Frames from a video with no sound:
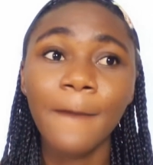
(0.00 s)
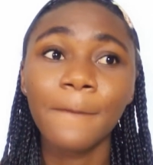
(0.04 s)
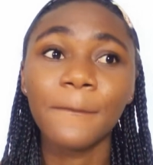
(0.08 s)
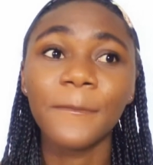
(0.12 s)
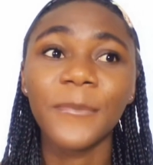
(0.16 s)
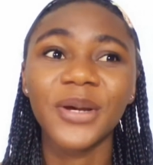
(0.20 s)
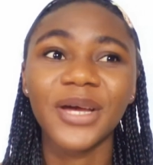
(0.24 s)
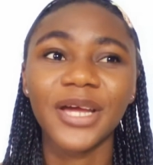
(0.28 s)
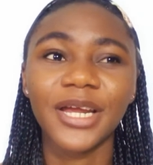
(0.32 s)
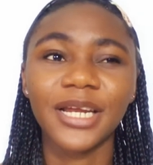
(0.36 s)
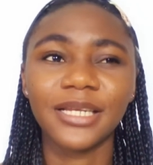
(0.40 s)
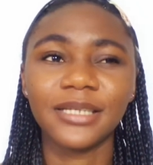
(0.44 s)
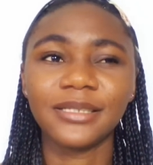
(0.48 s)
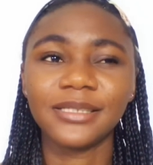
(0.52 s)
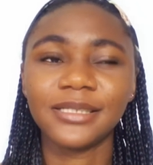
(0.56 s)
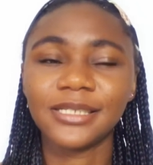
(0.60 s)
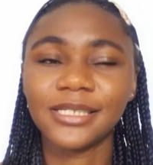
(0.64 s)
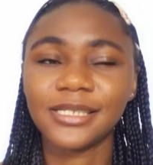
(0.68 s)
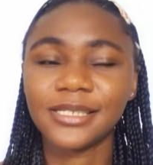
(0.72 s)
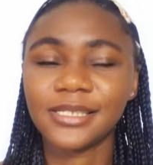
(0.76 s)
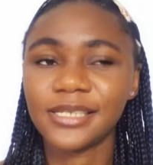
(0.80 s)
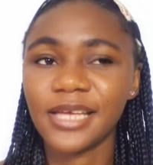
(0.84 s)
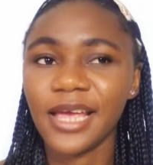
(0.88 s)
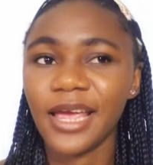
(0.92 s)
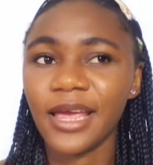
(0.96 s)
But
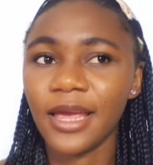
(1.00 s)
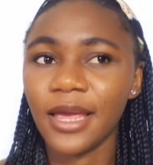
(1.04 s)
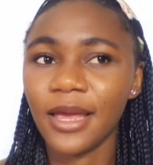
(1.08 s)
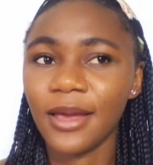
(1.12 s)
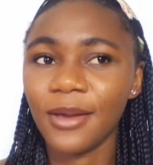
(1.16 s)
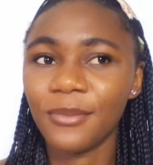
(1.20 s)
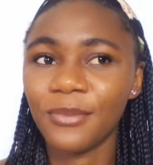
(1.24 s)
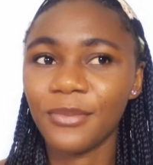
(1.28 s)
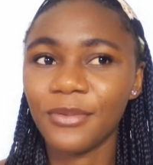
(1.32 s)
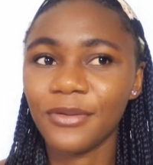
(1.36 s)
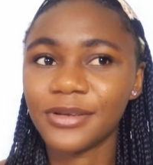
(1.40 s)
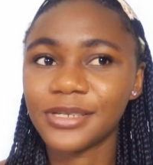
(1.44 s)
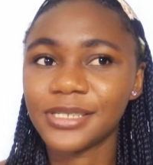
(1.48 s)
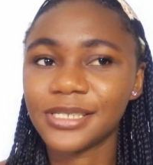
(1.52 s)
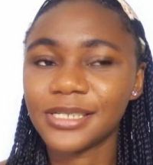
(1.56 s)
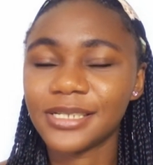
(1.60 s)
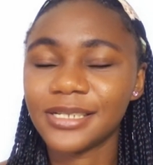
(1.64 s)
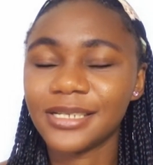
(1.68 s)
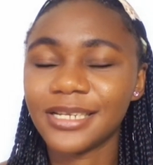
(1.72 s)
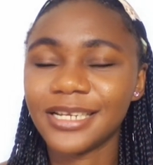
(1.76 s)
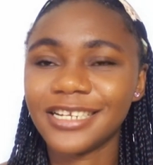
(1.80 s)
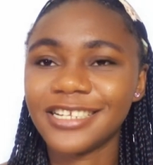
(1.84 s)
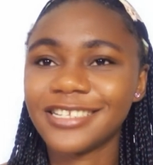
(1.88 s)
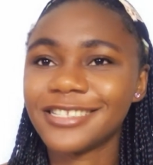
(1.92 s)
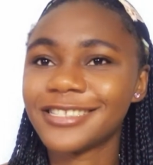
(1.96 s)
to say in person,
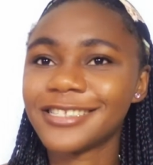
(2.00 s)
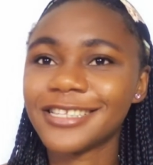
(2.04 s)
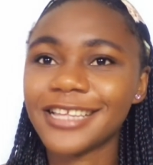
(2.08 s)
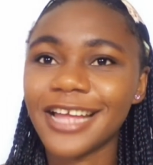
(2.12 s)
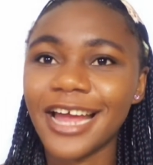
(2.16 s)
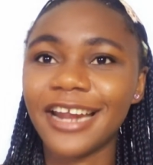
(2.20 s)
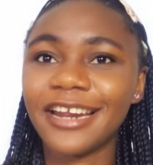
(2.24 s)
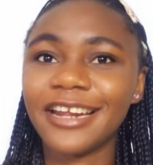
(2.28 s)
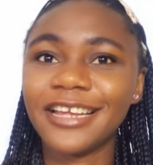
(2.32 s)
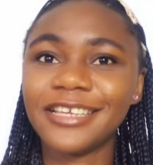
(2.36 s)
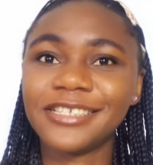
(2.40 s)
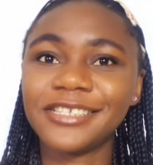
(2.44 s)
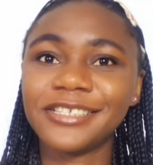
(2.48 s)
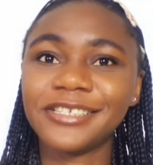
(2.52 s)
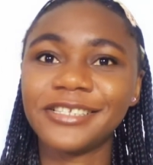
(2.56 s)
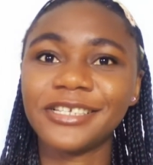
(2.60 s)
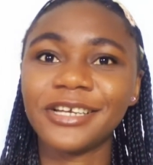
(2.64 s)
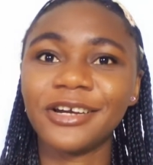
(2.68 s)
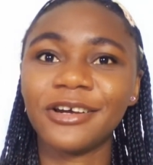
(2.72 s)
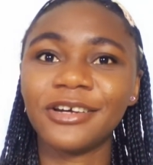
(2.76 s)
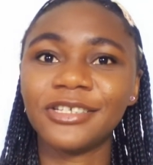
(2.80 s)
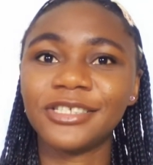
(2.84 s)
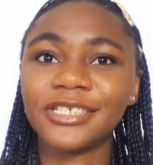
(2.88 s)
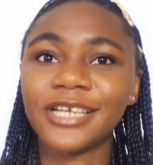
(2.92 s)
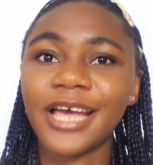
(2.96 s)
then it's not
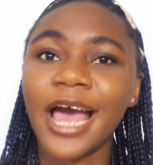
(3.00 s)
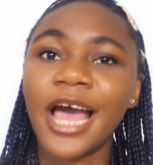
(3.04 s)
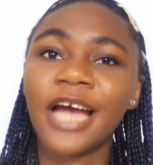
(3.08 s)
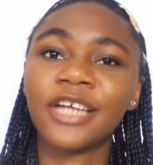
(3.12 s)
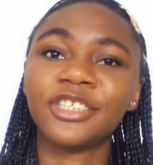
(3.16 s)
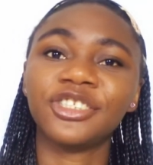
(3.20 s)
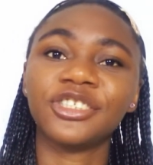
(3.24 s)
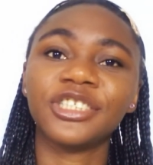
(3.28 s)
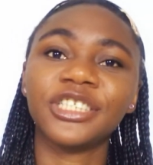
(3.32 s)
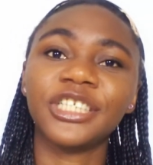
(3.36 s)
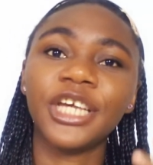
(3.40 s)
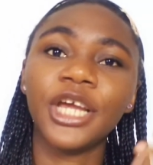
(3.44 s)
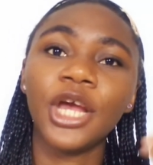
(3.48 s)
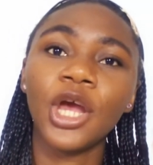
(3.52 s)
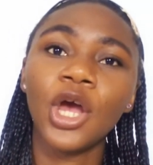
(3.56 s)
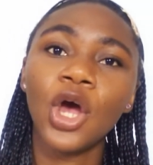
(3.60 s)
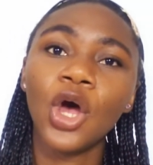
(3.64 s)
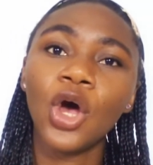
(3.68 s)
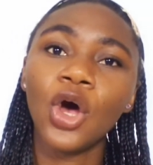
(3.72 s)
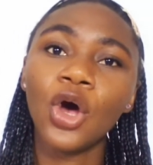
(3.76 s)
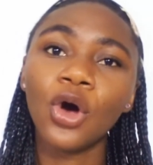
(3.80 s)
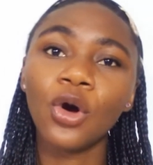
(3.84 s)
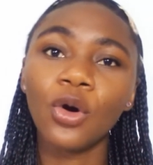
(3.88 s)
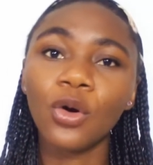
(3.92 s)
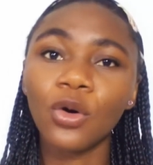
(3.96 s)
necessary to actually
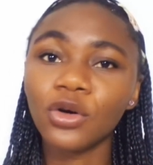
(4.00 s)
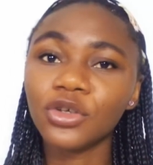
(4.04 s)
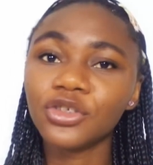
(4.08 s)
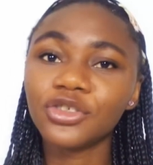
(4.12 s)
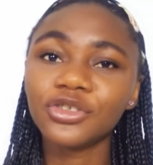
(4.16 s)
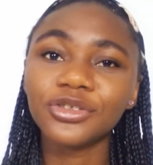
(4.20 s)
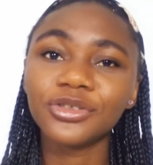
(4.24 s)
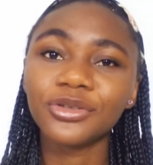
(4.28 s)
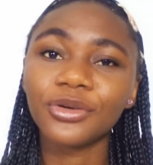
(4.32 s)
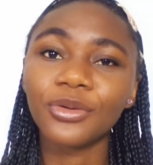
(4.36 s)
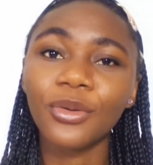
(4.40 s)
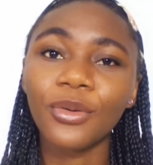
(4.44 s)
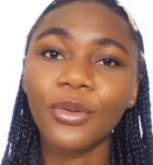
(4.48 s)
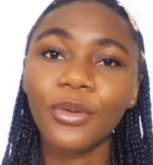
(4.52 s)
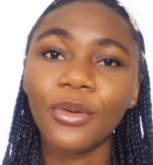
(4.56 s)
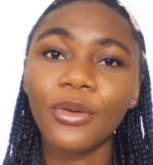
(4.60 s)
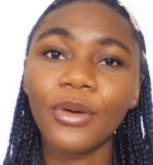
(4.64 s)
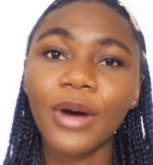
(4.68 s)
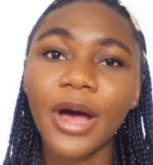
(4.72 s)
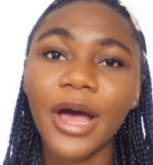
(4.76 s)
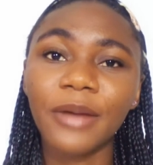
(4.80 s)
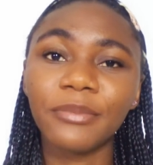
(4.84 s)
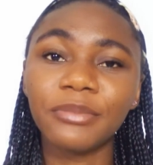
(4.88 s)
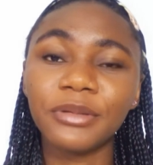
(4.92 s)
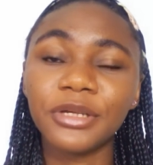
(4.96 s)
go through the whole
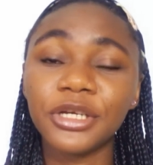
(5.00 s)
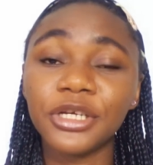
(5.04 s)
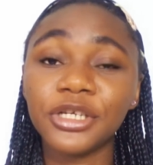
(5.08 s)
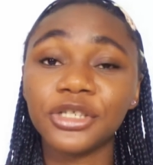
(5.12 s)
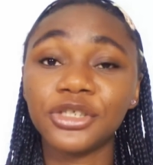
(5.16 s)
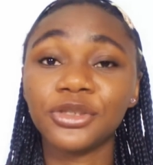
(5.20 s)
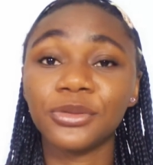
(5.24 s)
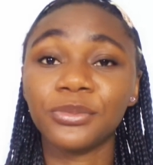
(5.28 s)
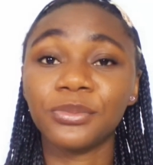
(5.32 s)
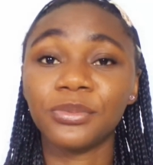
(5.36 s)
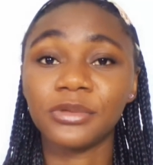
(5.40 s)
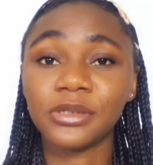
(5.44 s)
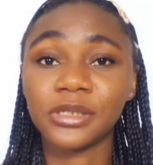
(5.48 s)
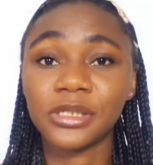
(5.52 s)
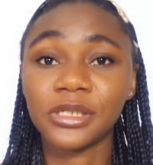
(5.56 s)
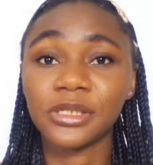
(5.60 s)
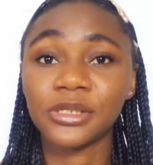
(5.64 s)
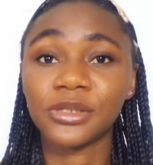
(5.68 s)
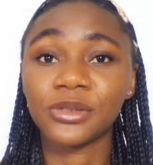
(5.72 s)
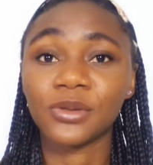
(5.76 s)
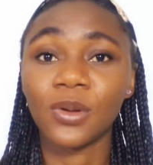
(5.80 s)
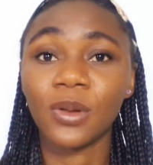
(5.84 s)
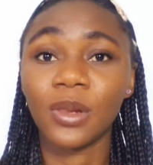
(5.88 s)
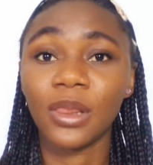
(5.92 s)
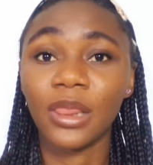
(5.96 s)
application
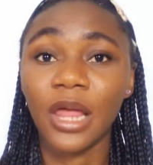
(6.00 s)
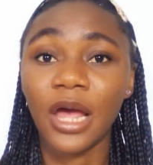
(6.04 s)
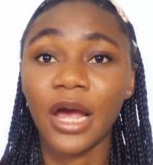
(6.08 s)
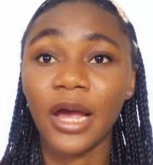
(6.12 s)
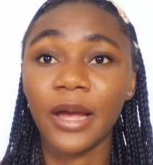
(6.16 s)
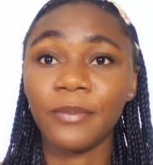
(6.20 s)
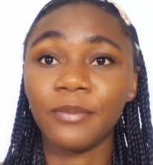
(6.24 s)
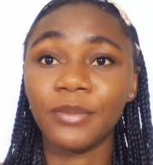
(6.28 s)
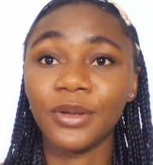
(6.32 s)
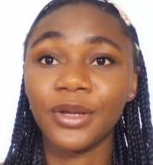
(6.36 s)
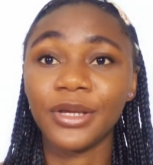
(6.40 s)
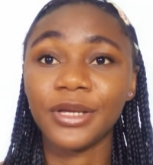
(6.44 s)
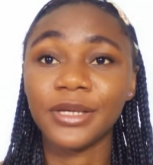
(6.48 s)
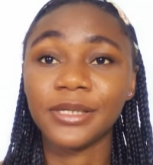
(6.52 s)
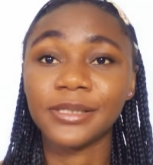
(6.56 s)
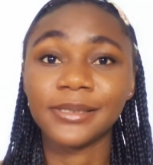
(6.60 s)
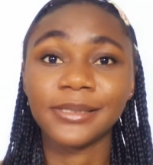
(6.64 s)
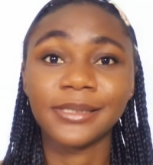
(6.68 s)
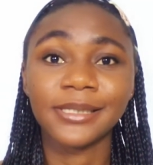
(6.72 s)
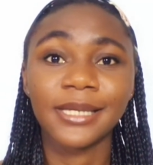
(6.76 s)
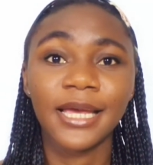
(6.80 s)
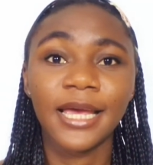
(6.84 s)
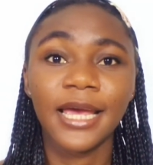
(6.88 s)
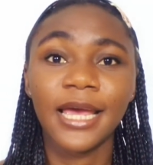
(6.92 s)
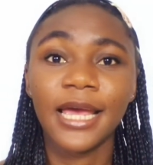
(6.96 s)
process online,
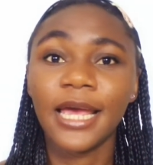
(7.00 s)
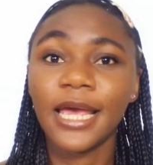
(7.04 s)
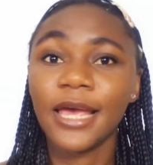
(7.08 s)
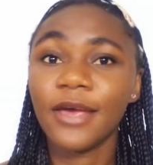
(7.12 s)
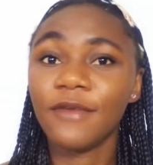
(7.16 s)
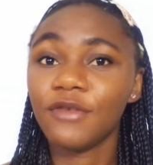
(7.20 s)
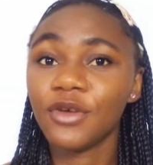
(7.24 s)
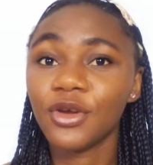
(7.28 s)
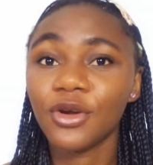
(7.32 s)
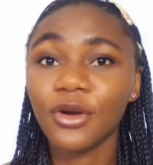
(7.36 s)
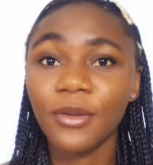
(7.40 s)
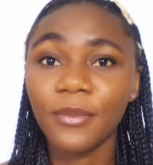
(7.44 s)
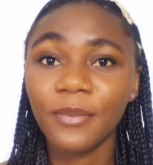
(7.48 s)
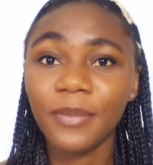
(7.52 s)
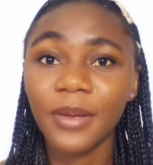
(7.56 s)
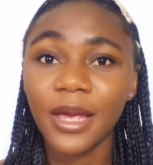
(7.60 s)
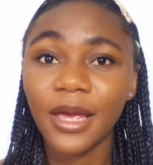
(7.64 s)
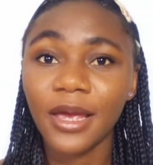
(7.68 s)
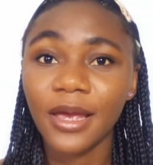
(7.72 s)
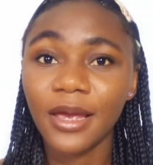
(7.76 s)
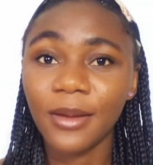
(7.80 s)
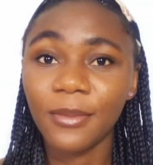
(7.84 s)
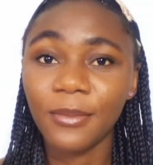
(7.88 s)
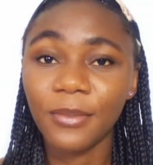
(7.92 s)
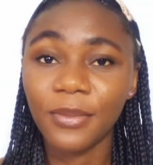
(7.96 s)
because if you don't
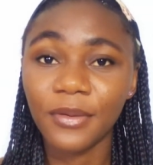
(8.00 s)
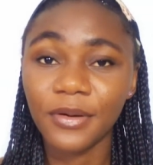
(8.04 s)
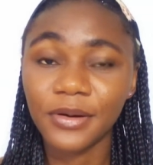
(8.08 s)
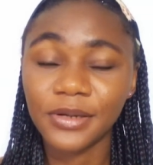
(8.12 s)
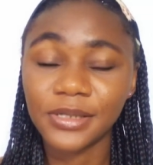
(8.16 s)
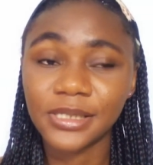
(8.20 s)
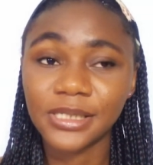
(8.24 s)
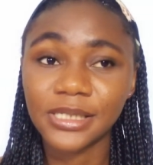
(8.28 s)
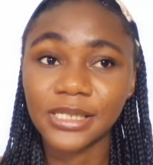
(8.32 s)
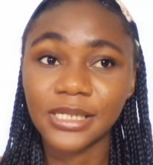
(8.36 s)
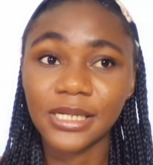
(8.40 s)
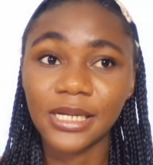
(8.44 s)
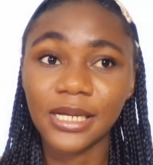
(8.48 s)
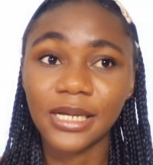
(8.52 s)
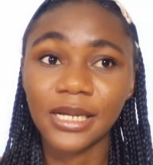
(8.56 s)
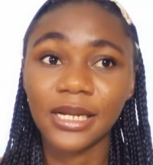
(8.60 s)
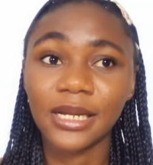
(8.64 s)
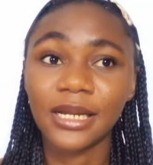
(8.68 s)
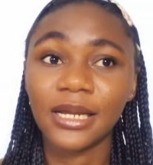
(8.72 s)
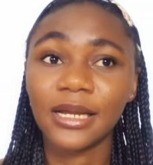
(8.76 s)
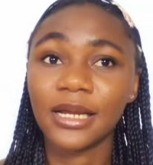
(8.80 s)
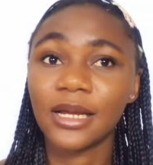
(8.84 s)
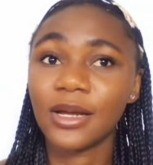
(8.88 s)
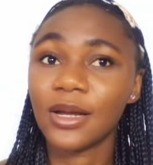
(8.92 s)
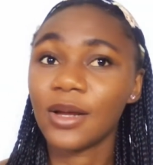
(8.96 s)
pay in person
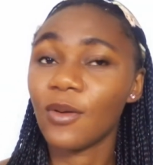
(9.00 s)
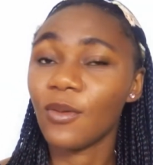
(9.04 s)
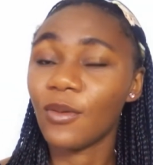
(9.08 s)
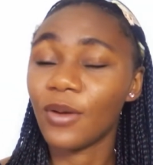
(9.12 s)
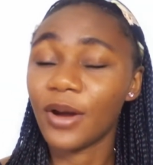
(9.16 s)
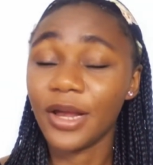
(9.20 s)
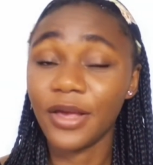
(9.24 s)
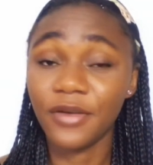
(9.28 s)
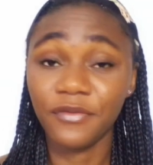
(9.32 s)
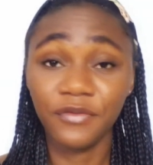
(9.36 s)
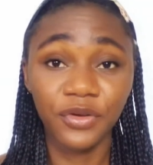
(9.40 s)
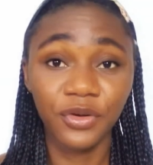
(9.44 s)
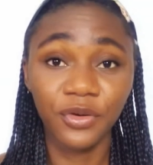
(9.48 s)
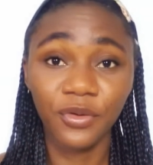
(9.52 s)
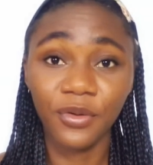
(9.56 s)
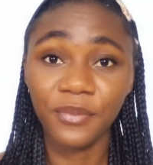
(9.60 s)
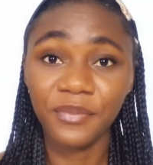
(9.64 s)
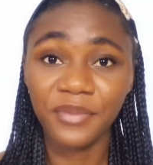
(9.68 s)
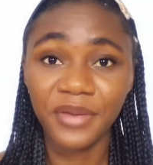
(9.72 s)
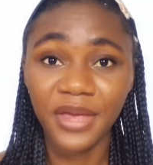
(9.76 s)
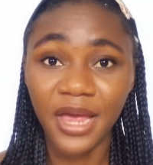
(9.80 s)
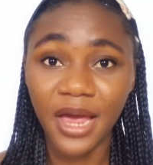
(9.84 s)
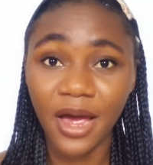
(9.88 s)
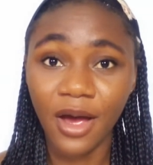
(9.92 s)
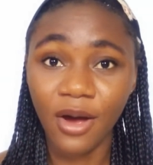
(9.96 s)
or if you don't pay at